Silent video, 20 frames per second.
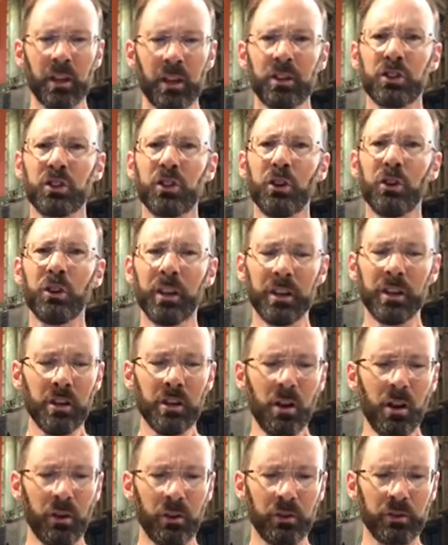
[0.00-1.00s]
"Surely
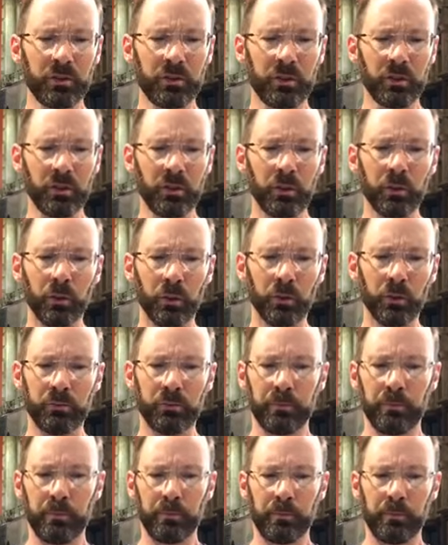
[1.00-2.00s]
not, Lord,"
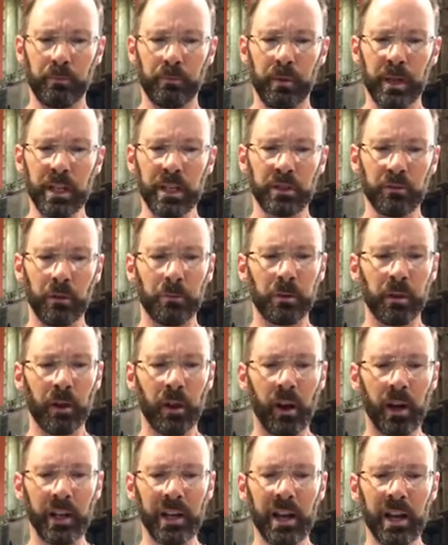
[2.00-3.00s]
Peter
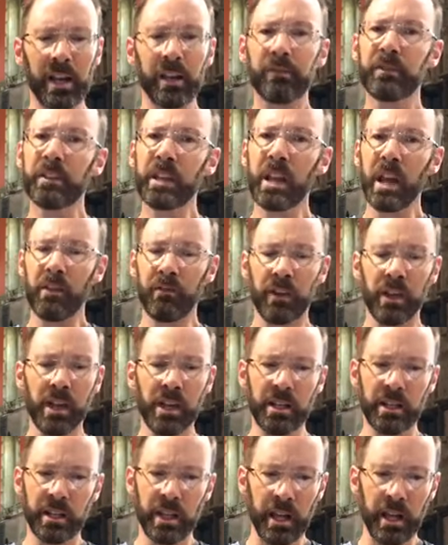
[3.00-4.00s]
replied. "I have never
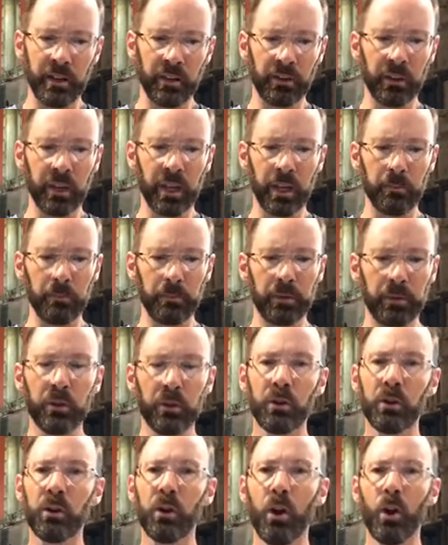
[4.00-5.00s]
eaten anything
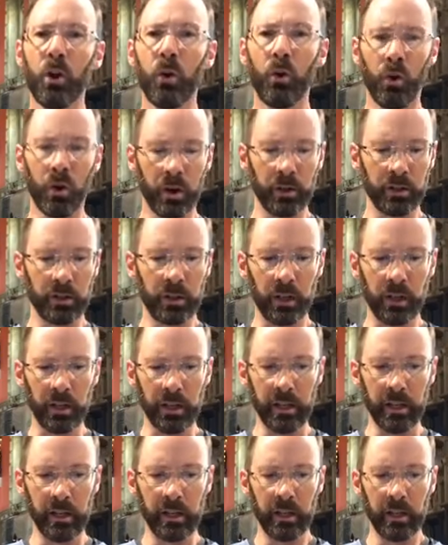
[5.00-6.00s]
impure or
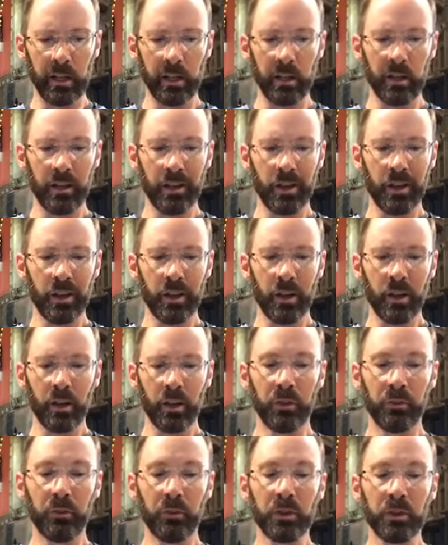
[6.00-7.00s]
unclean."
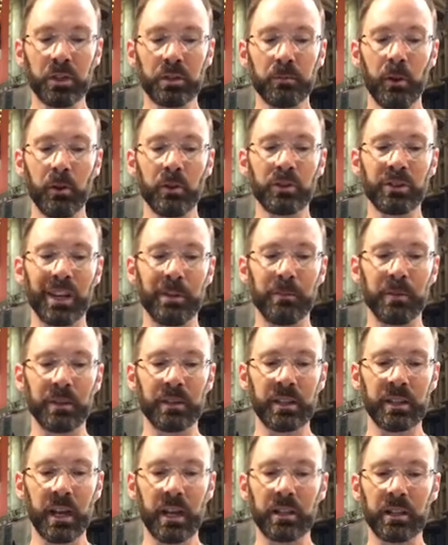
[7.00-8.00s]
The voice spoke to him a
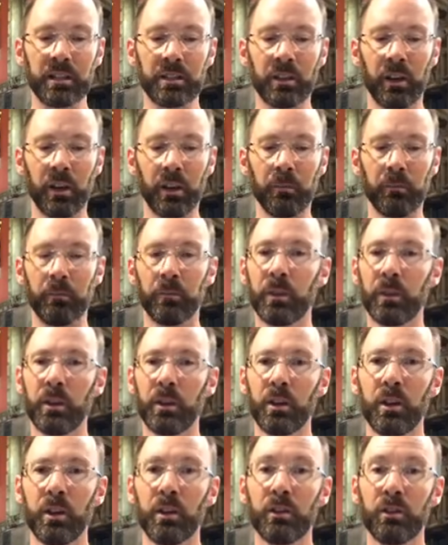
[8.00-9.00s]
second time,
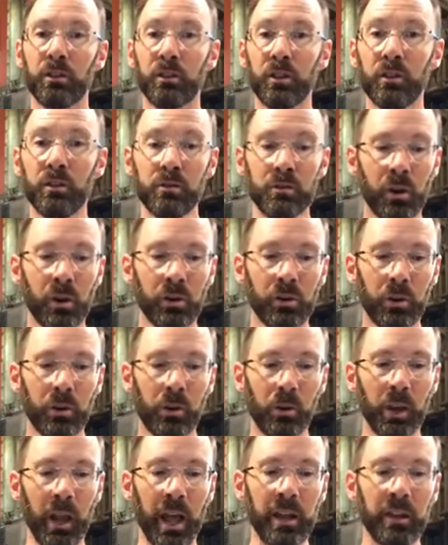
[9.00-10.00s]
"Do not
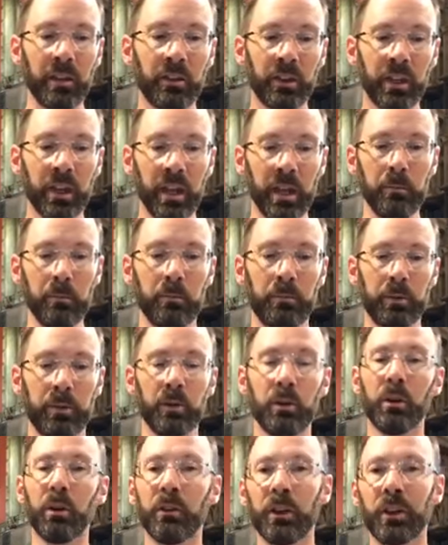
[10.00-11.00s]
call anything
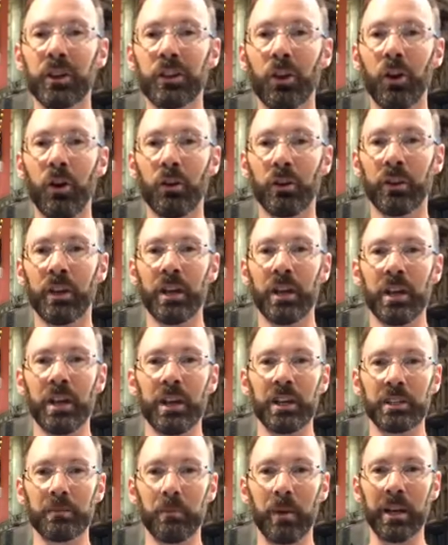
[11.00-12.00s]
impure that God
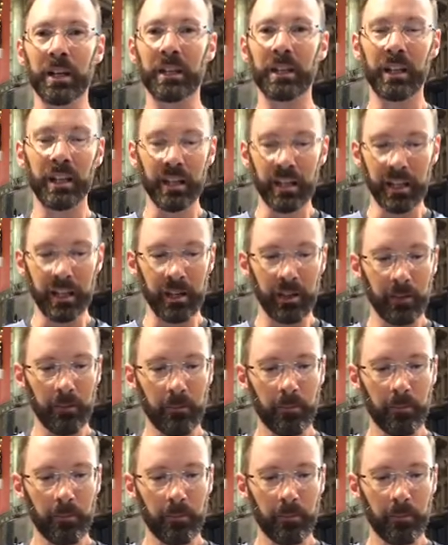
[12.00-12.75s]
has made clean."